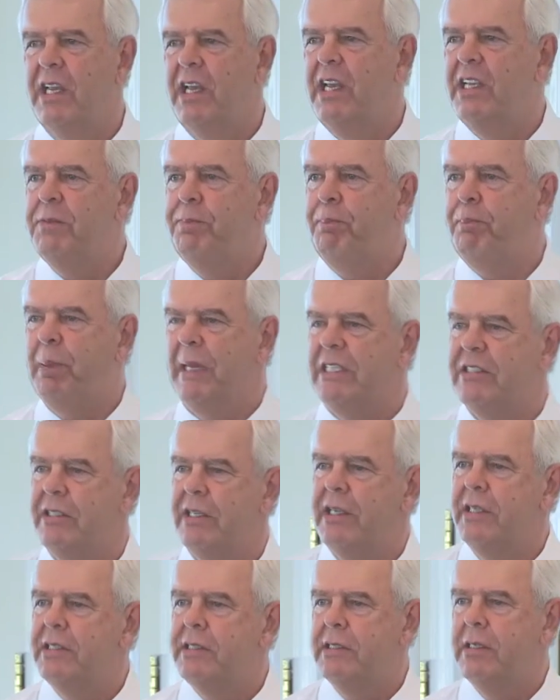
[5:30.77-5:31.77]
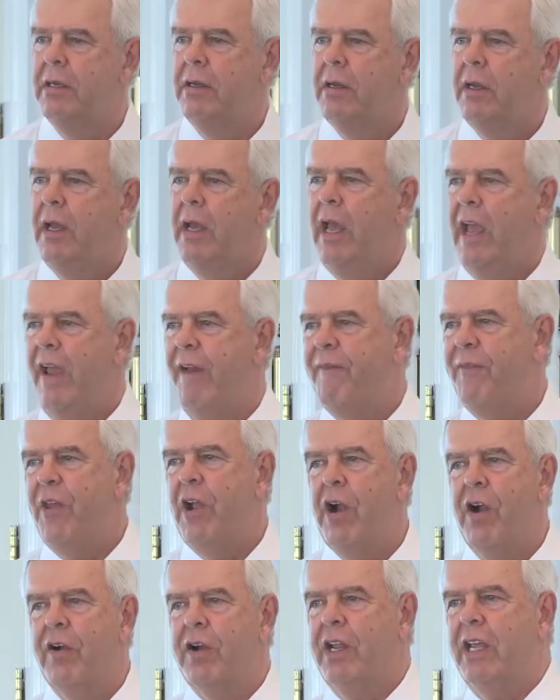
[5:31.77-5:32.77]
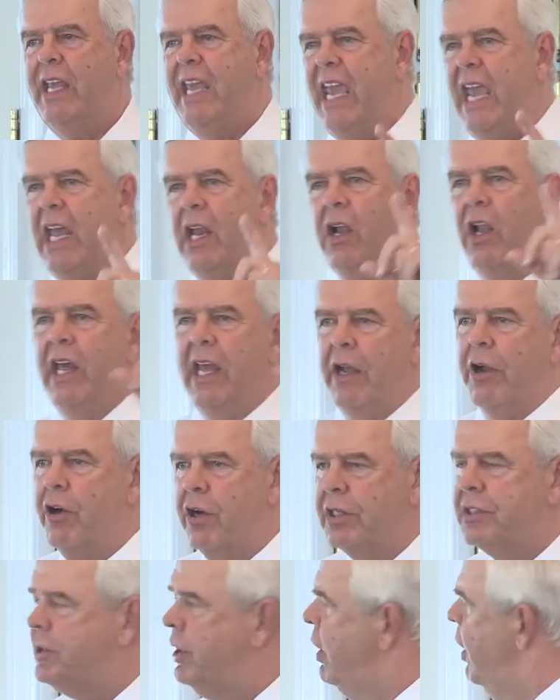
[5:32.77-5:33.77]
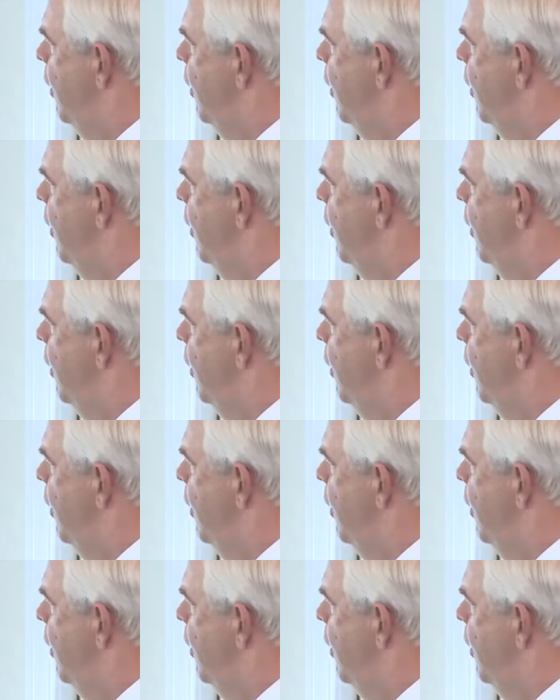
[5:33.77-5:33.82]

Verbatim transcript: of his business if their key leaders